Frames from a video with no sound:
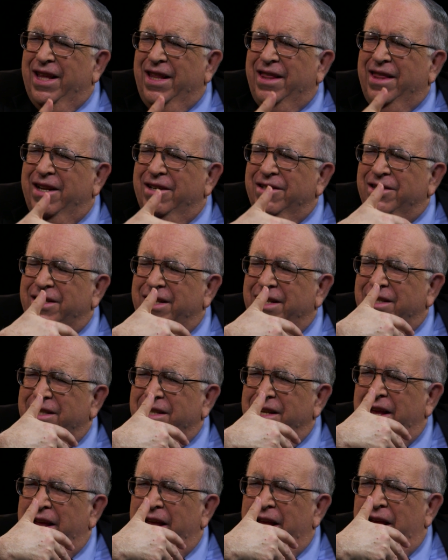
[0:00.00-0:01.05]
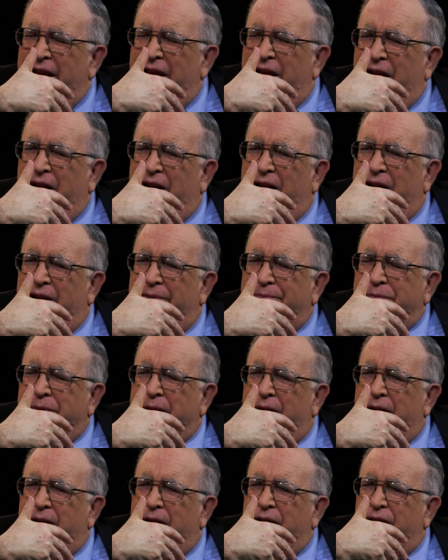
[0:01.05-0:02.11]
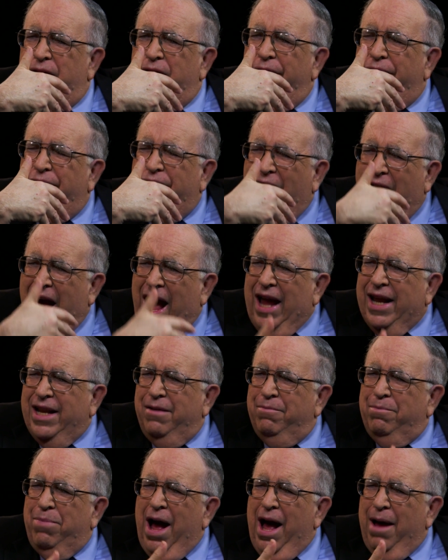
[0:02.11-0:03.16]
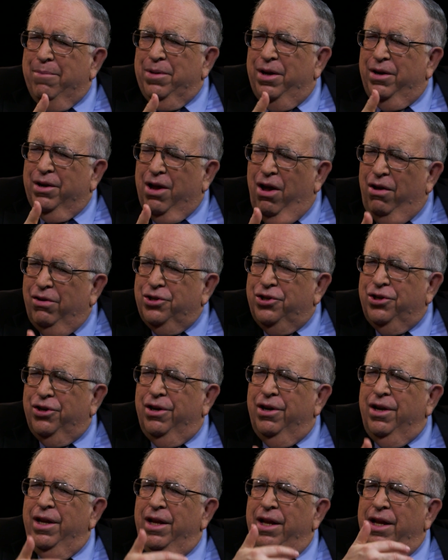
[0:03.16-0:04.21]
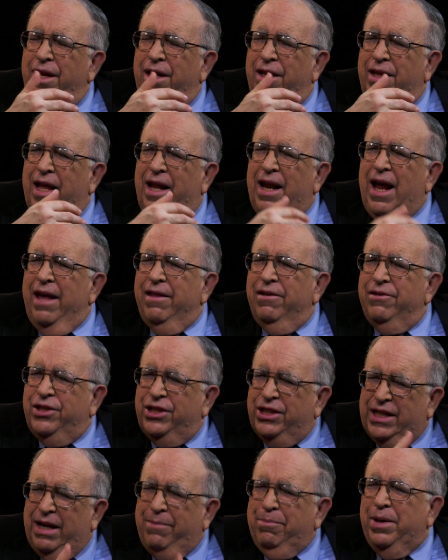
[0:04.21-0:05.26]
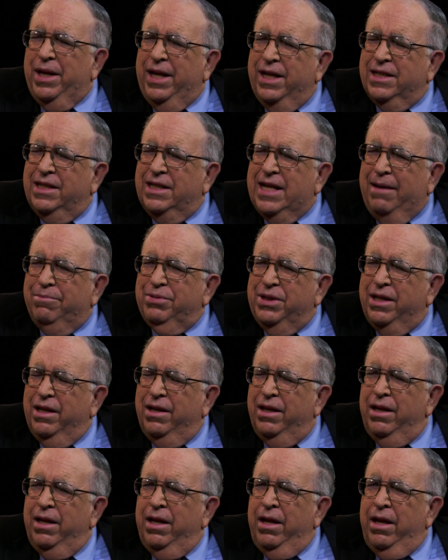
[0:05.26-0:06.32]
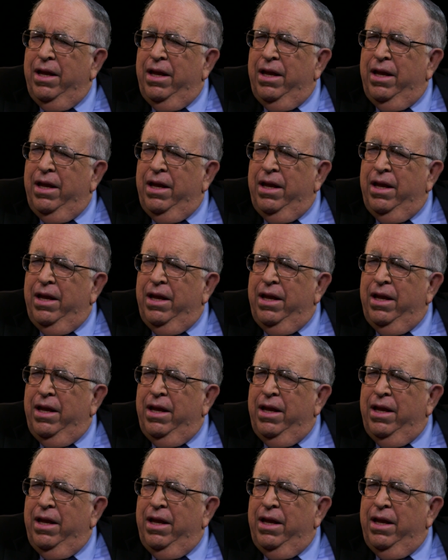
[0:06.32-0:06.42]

that there's this divide in popular culture that either simply accepts the